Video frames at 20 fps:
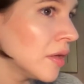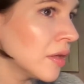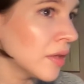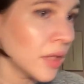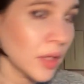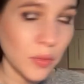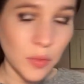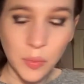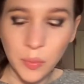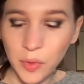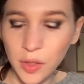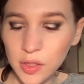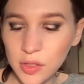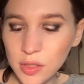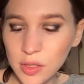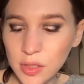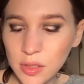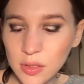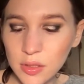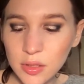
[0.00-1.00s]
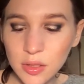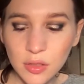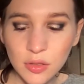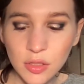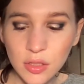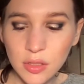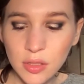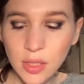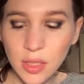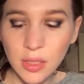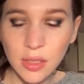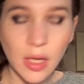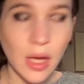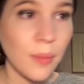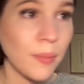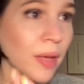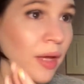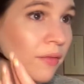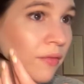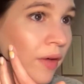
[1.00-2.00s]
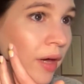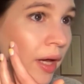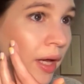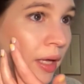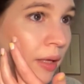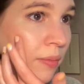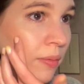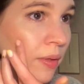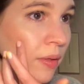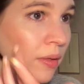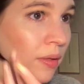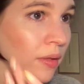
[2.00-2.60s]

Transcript: liquid blushes. They're just like not my vibe.